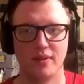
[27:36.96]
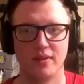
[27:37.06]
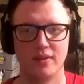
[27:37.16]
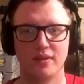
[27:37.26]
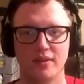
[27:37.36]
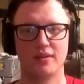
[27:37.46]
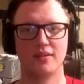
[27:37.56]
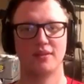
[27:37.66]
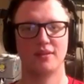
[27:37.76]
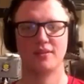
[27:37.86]
and
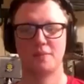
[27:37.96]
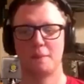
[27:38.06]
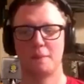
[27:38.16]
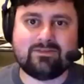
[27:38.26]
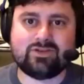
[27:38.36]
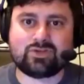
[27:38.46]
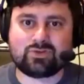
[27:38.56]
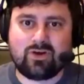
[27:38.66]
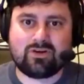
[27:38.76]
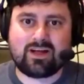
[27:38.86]
dim-witted
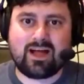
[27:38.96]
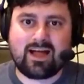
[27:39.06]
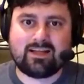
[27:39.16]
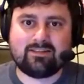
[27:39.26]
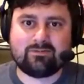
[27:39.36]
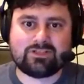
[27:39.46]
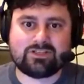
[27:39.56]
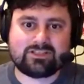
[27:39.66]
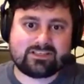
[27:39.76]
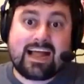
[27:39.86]
strong guy, which
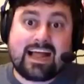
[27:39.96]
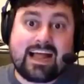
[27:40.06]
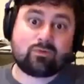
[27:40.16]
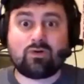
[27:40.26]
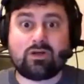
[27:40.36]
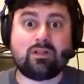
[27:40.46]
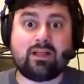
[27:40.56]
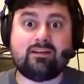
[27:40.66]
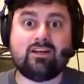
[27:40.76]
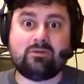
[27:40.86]
is exactly the role he
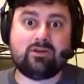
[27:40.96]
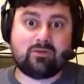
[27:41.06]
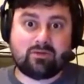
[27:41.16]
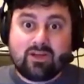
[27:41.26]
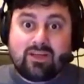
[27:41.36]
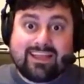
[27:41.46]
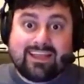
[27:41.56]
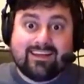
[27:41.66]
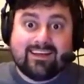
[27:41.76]
played in WWE.